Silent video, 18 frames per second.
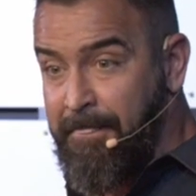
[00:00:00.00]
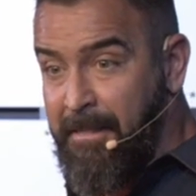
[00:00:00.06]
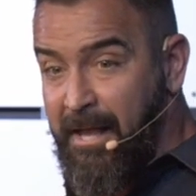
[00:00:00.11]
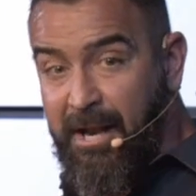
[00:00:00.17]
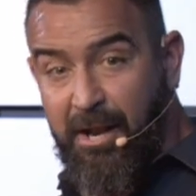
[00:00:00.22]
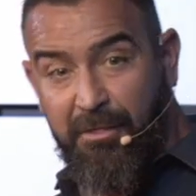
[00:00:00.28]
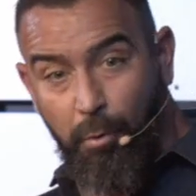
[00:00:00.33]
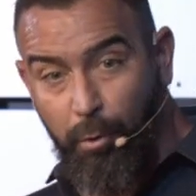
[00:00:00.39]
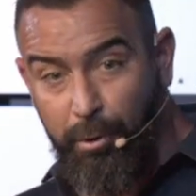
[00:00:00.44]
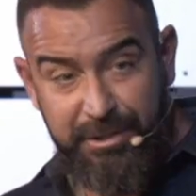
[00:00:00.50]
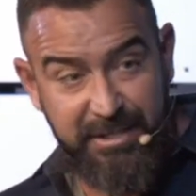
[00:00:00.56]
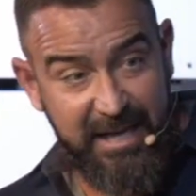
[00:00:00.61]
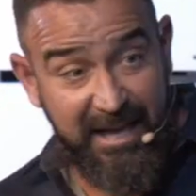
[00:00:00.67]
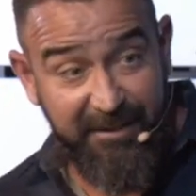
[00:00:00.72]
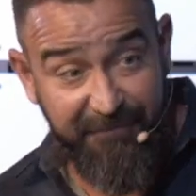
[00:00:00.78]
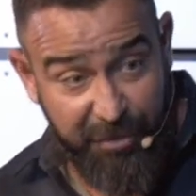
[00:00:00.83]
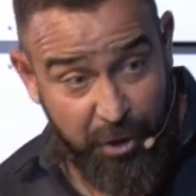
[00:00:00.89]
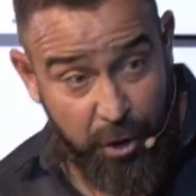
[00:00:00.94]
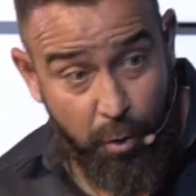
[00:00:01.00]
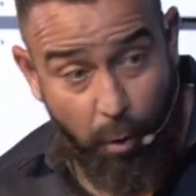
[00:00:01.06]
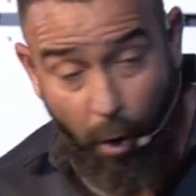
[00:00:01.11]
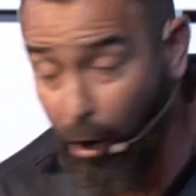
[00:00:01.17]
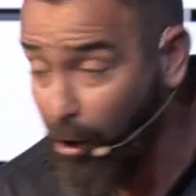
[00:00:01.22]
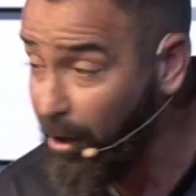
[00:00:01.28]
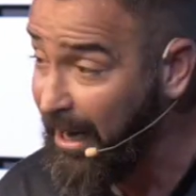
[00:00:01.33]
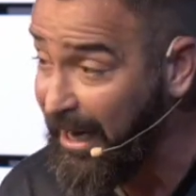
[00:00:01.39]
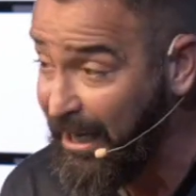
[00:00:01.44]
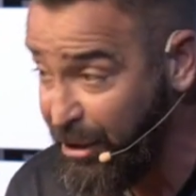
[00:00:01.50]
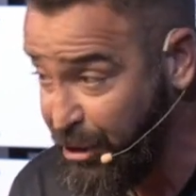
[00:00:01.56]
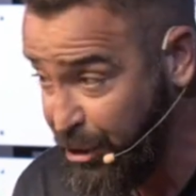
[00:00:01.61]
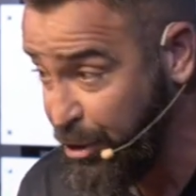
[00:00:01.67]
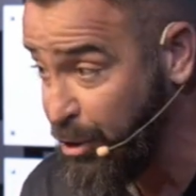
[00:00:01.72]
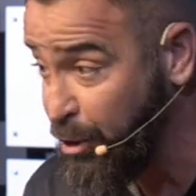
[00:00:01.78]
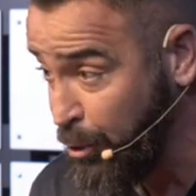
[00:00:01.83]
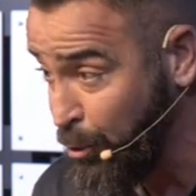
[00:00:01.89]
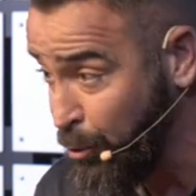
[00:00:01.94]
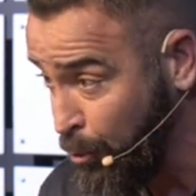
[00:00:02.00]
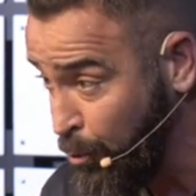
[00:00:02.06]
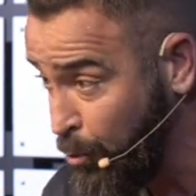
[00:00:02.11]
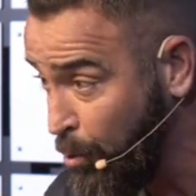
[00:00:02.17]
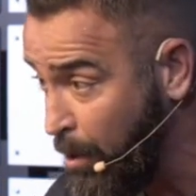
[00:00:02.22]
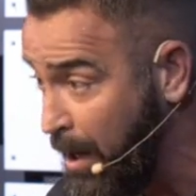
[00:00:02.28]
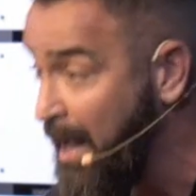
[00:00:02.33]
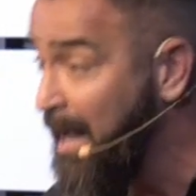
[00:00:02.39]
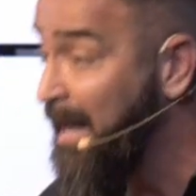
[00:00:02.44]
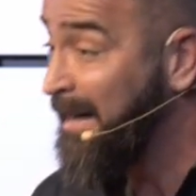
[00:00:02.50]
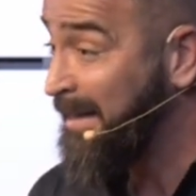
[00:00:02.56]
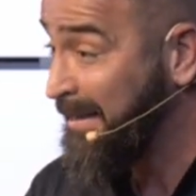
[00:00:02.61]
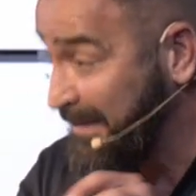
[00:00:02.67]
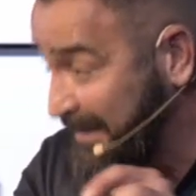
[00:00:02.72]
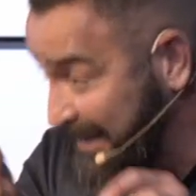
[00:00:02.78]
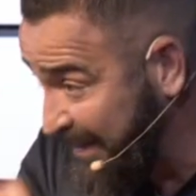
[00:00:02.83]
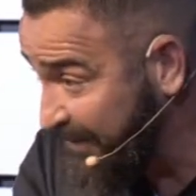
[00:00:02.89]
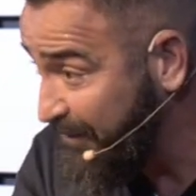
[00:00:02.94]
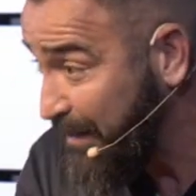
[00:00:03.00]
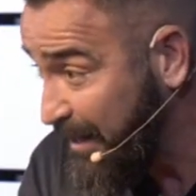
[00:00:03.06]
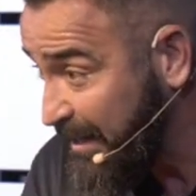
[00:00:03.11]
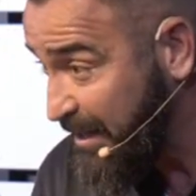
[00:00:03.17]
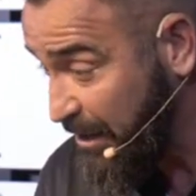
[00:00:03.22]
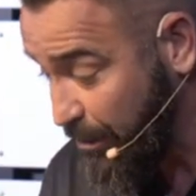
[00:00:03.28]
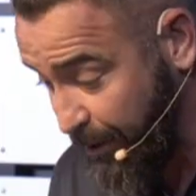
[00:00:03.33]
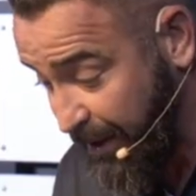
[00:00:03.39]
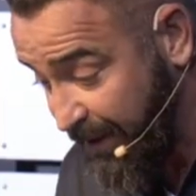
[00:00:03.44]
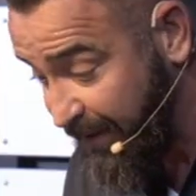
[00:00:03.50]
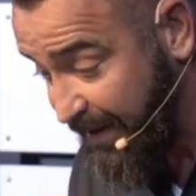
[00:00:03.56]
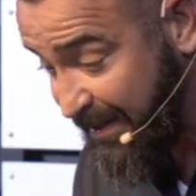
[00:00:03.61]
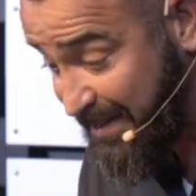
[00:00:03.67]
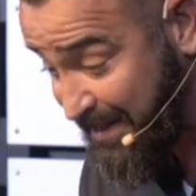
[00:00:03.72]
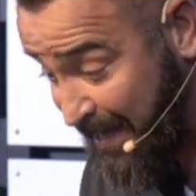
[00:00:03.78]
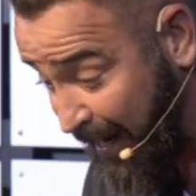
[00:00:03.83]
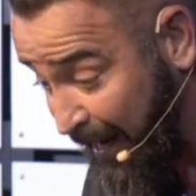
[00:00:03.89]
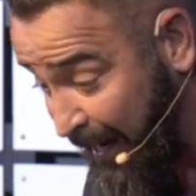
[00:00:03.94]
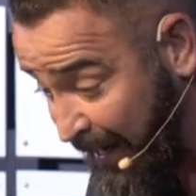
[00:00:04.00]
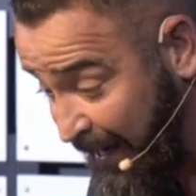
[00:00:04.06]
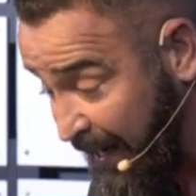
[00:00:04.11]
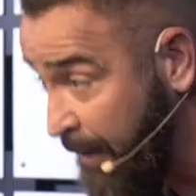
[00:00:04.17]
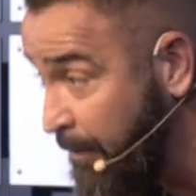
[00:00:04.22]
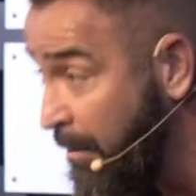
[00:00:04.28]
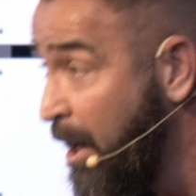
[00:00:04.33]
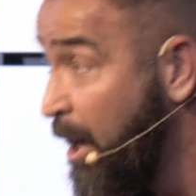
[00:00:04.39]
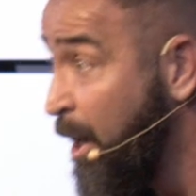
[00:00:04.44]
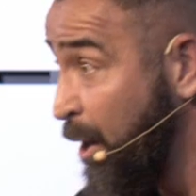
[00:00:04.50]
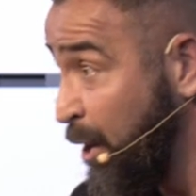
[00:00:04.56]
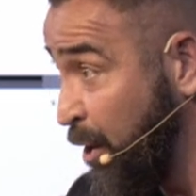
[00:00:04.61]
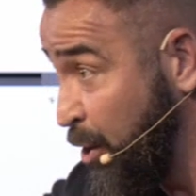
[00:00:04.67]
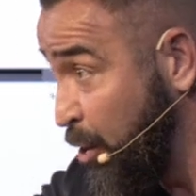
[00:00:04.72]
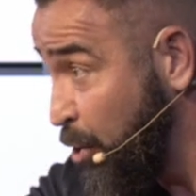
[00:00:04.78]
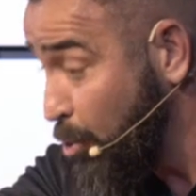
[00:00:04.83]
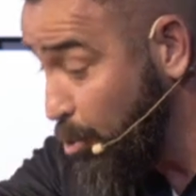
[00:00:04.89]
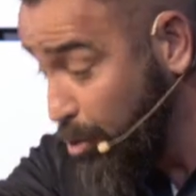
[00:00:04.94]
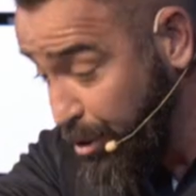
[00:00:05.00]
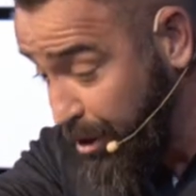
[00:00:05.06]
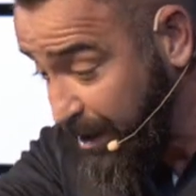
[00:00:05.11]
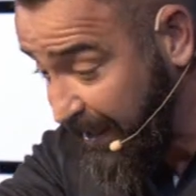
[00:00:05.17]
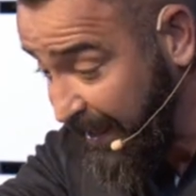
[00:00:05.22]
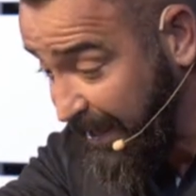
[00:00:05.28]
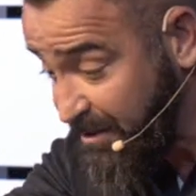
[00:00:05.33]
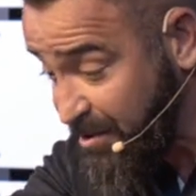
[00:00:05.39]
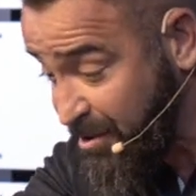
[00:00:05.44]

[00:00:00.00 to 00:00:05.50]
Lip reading: In other words, if you are a Jew living during this time, you look at